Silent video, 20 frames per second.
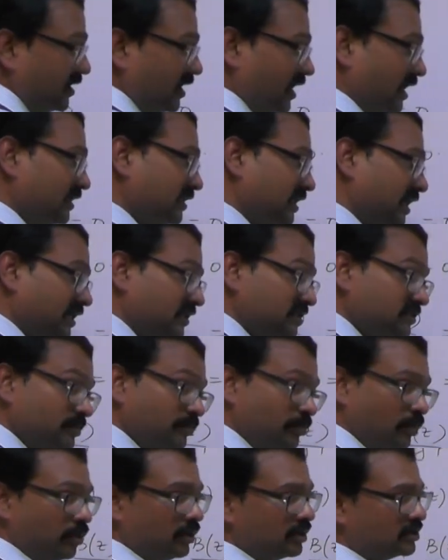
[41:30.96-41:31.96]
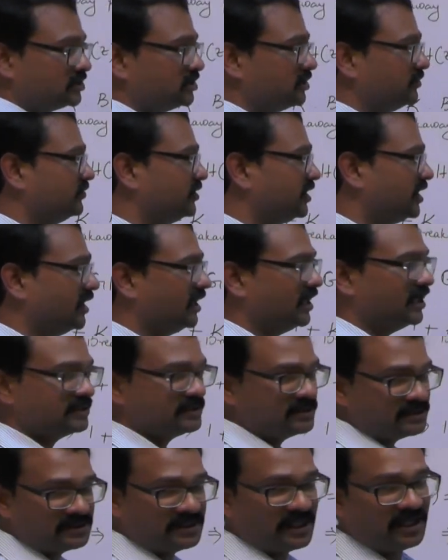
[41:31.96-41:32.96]
and that is a portion of the real
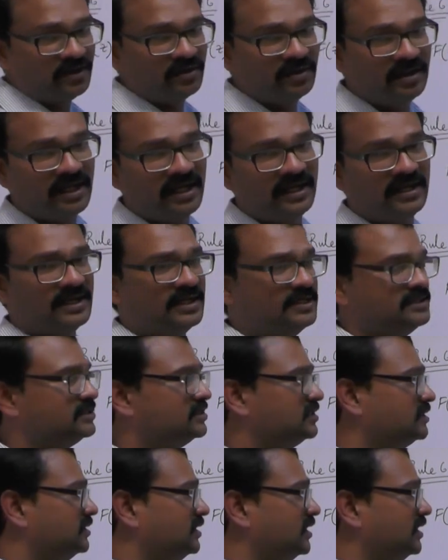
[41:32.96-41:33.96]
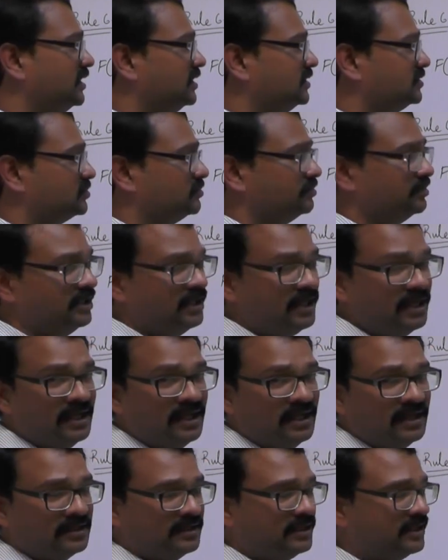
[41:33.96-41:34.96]
axis, then only I will consider that as
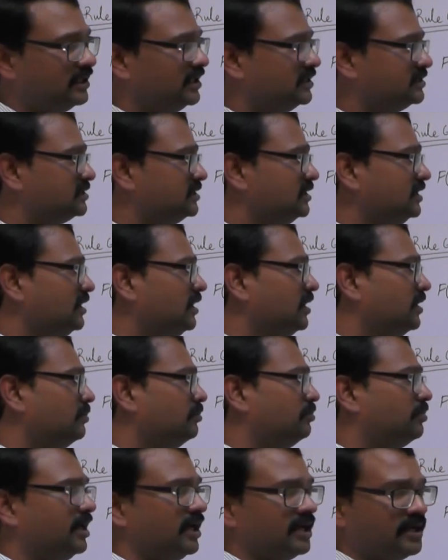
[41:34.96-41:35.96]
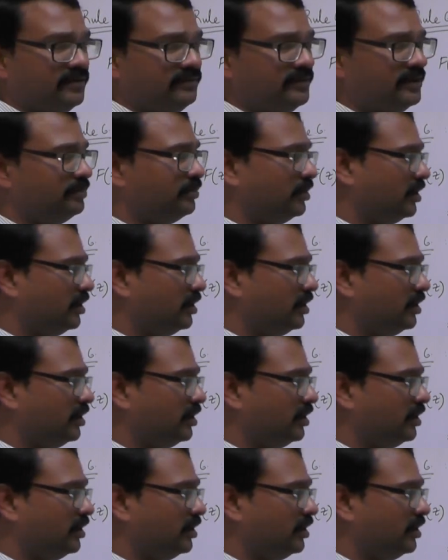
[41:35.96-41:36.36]
the breakaway